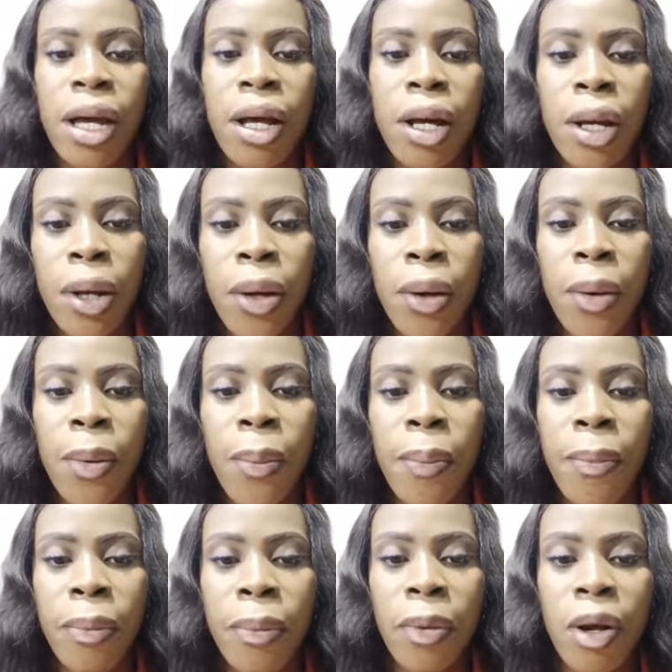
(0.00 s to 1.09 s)
a
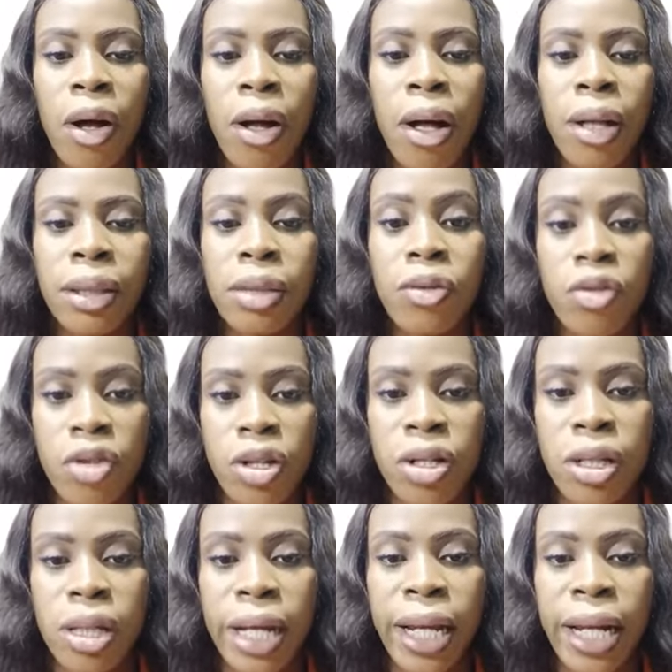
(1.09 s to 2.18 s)

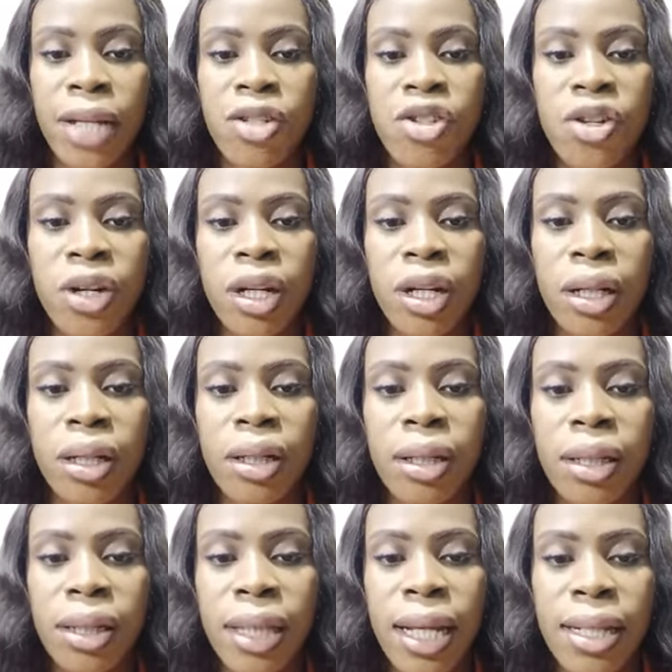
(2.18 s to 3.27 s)
Nigerian,
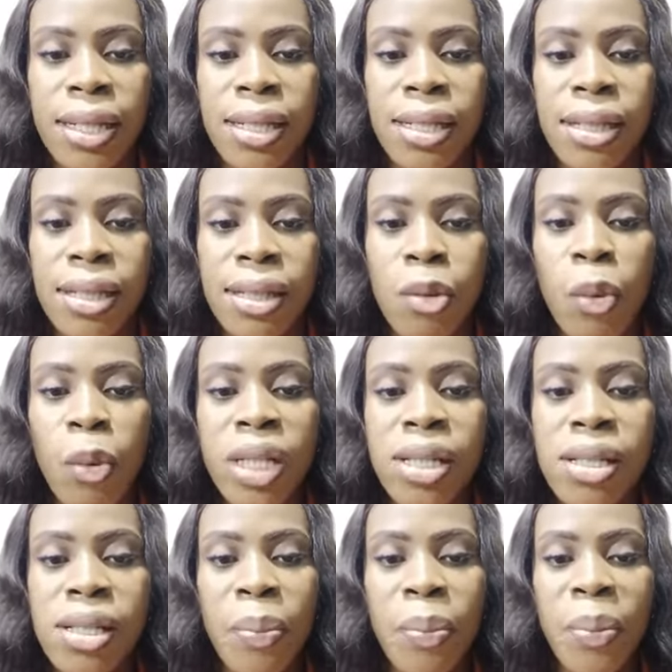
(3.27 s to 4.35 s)
that's what
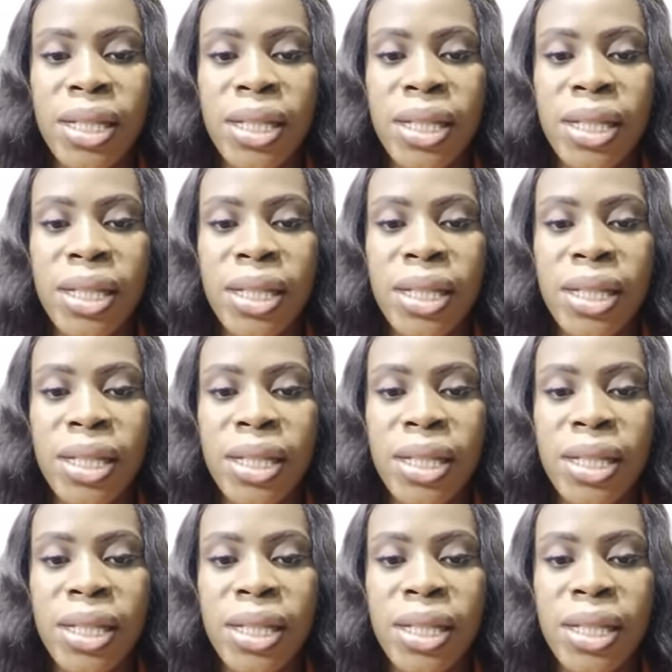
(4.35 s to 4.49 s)
is the